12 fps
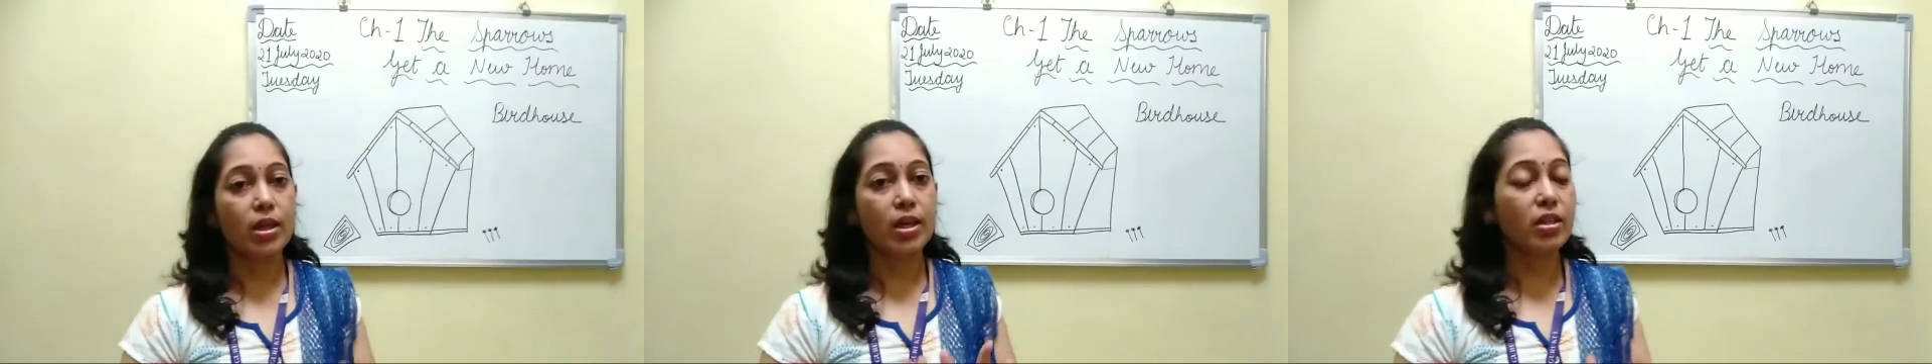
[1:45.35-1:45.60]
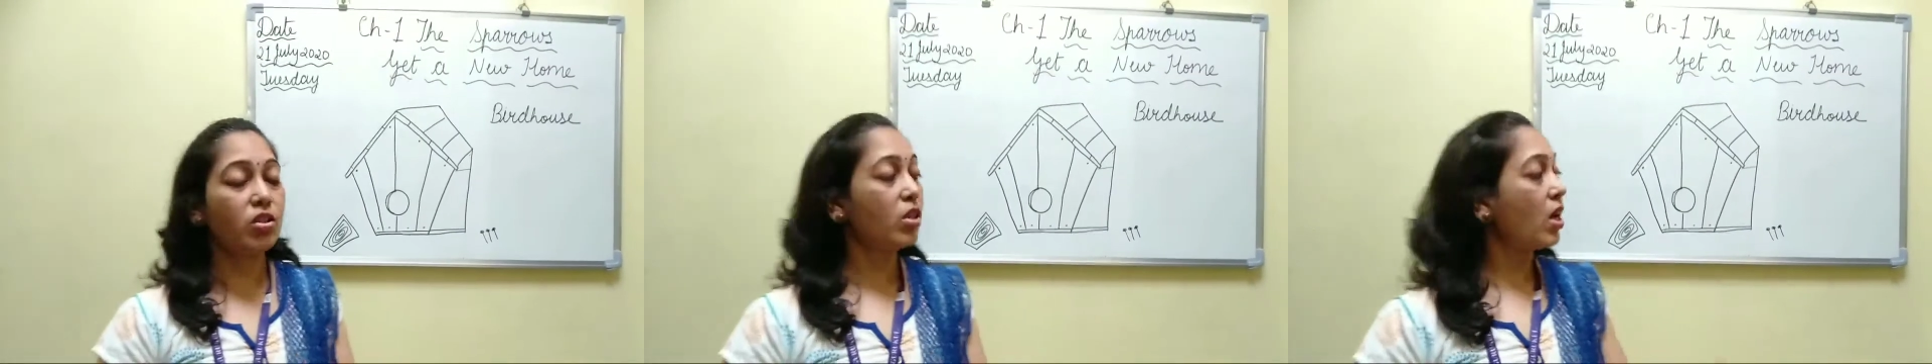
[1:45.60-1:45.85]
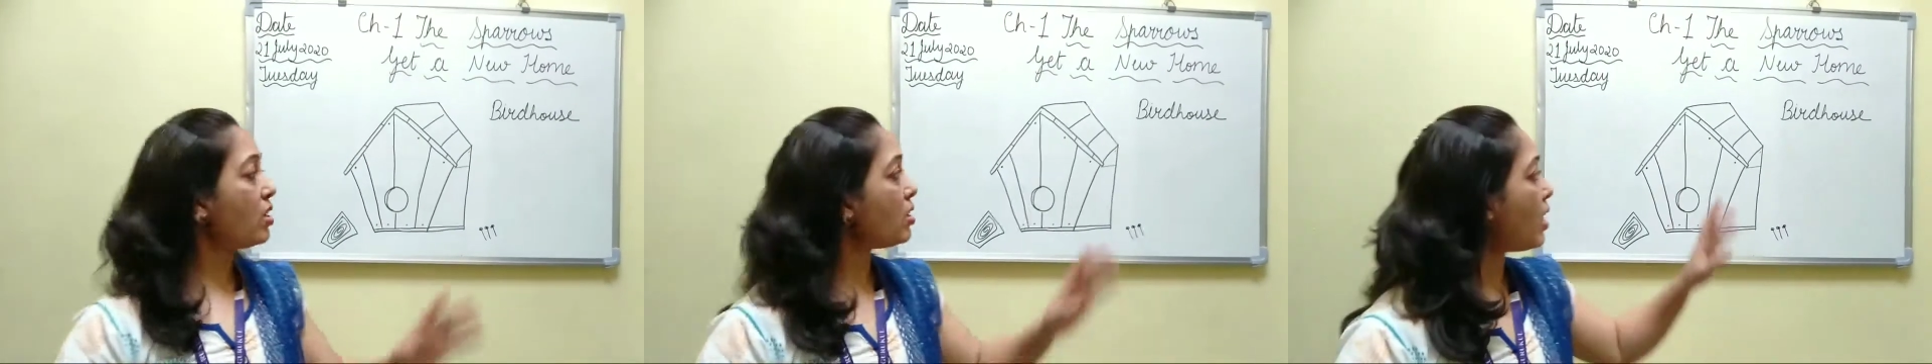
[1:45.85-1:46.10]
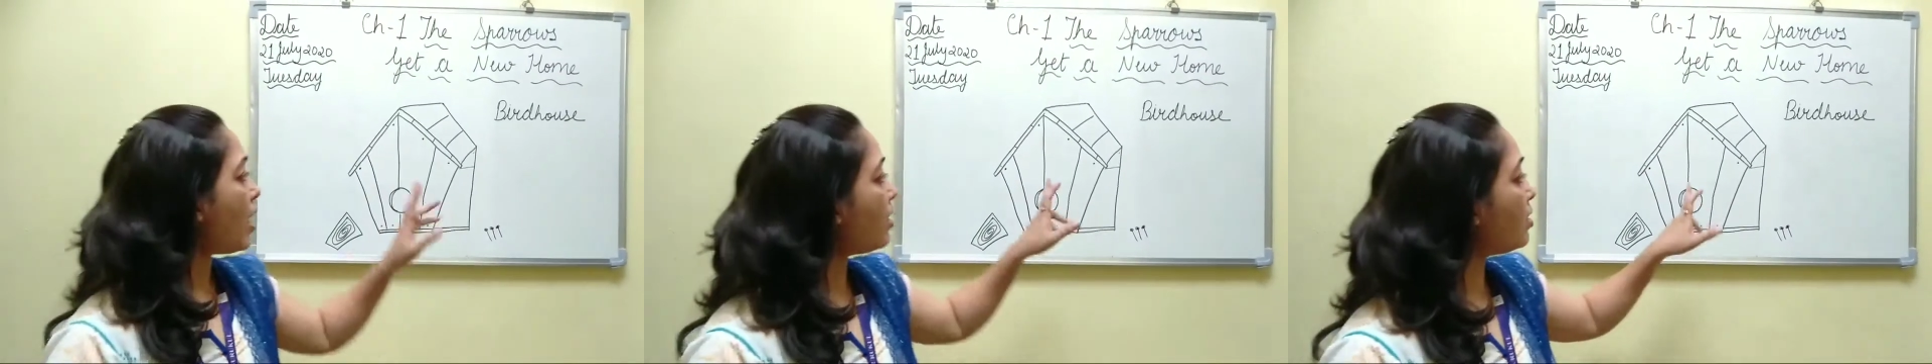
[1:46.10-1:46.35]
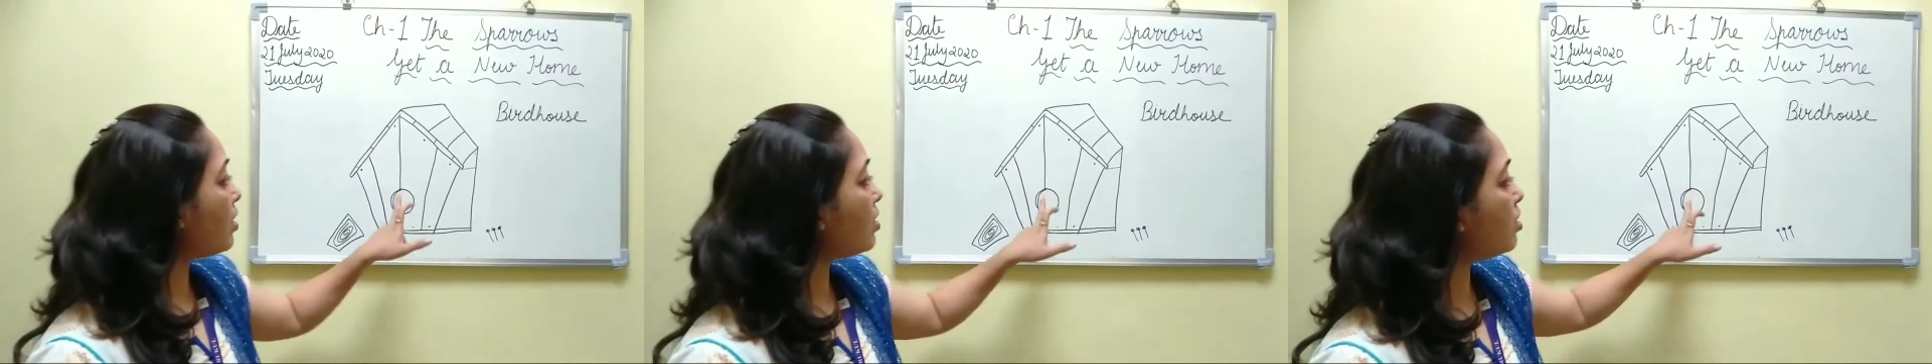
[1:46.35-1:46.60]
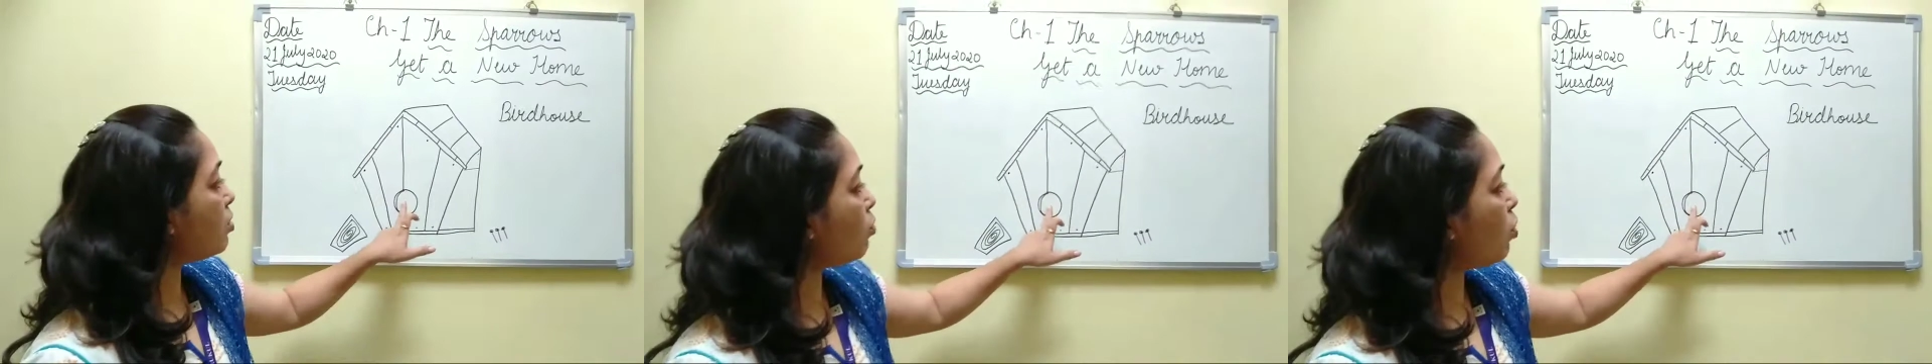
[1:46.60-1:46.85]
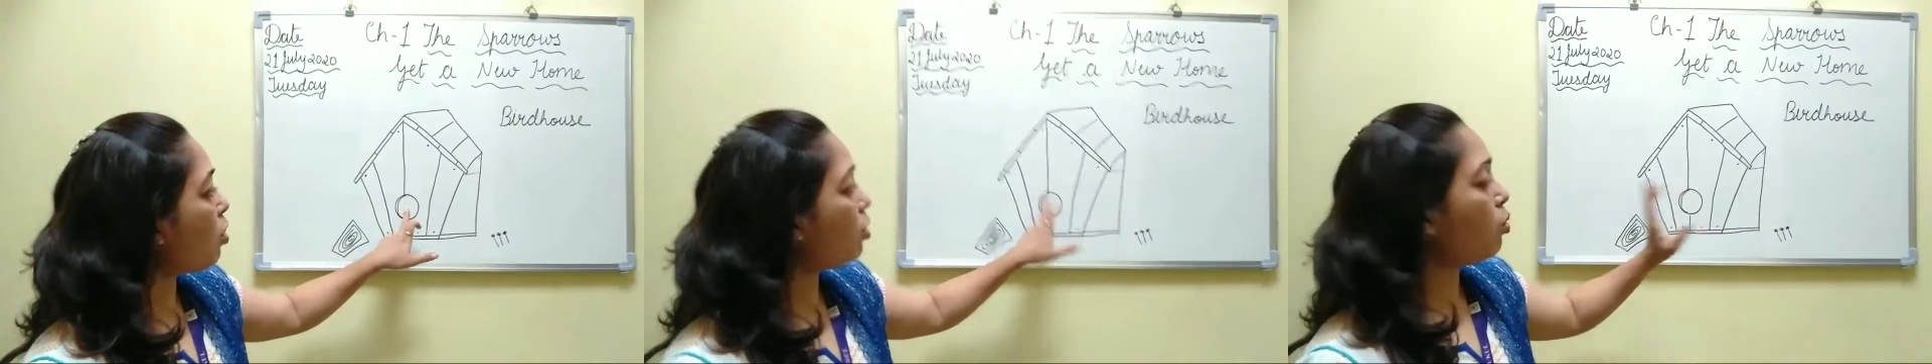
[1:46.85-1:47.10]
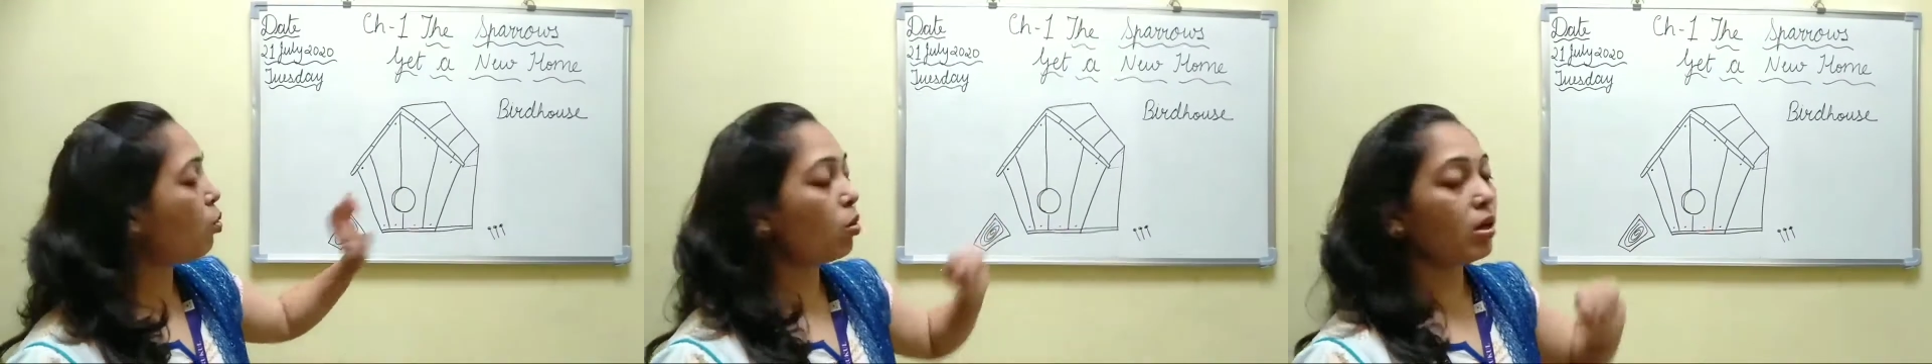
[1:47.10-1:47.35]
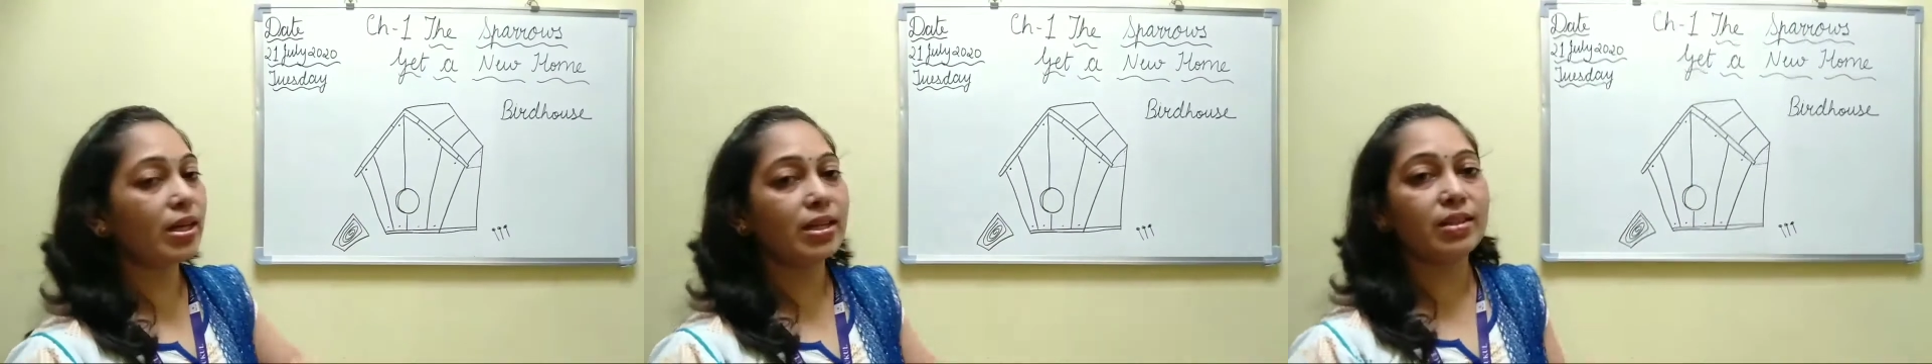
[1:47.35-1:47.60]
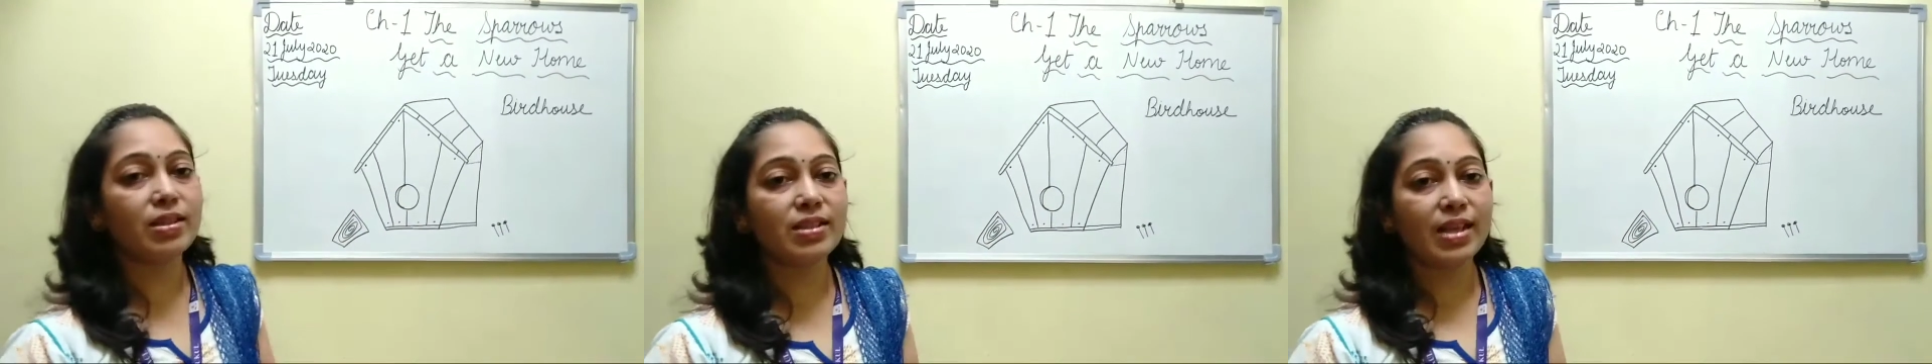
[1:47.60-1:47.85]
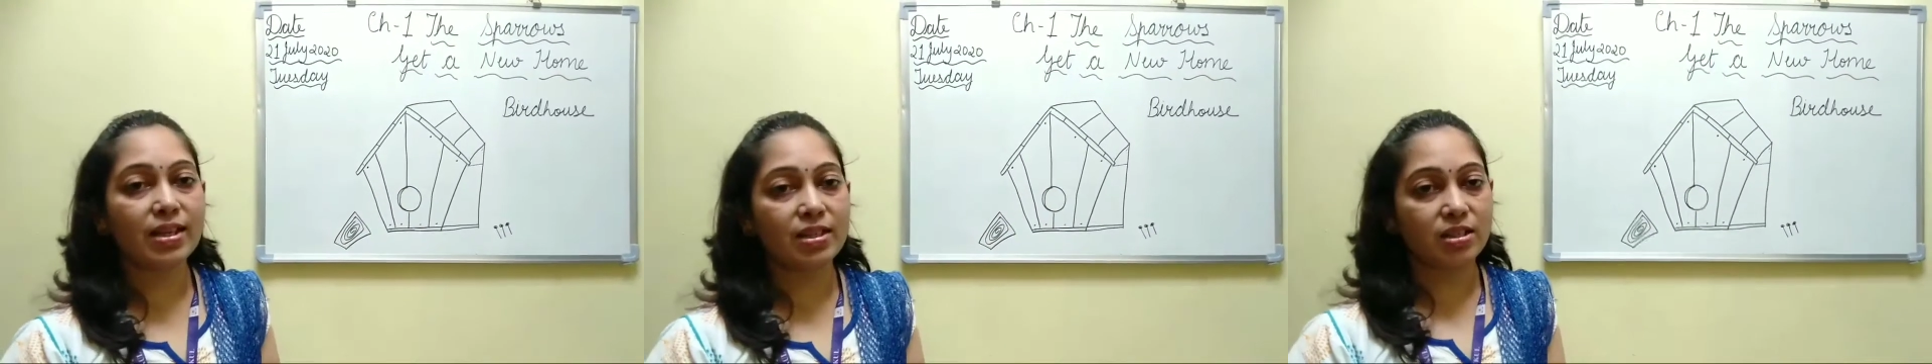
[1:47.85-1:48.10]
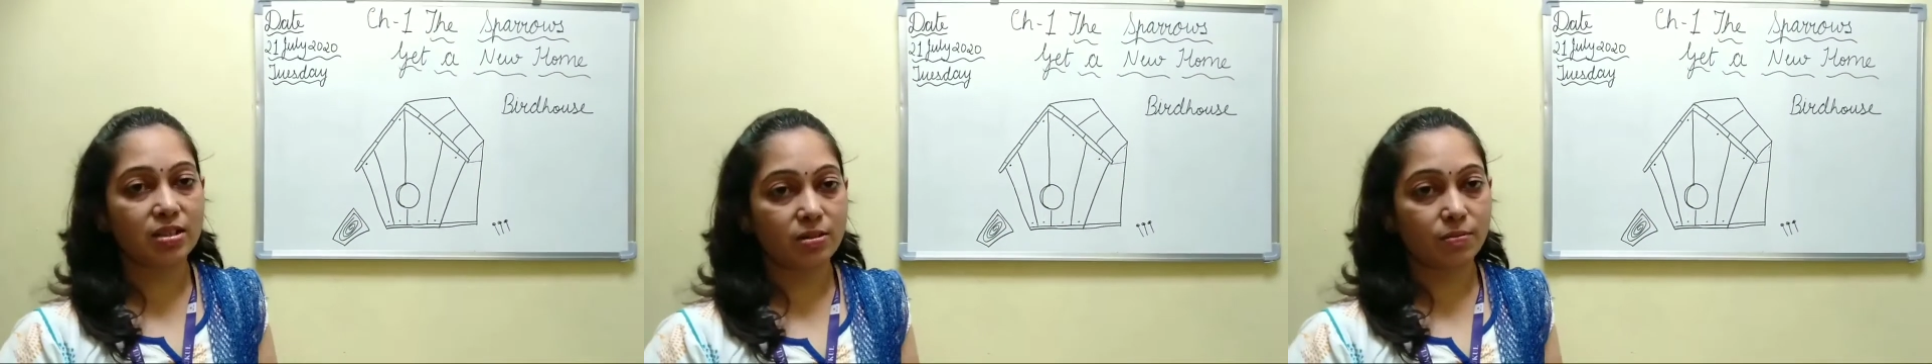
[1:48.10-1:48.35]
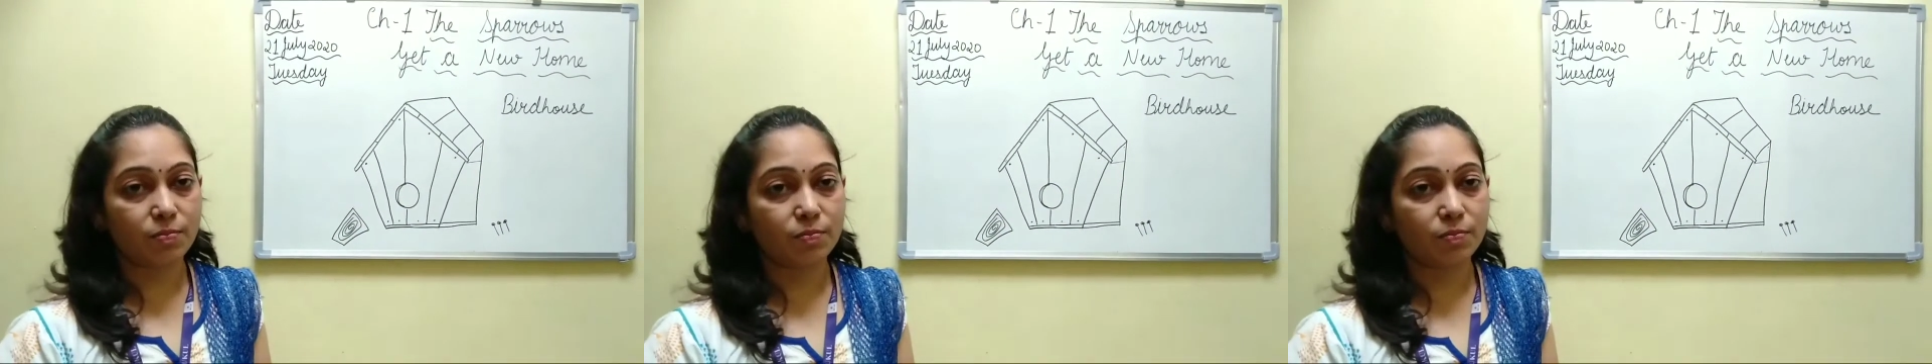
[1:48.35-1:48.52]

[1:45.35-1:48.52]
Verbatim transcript: It just has a small hole in the center.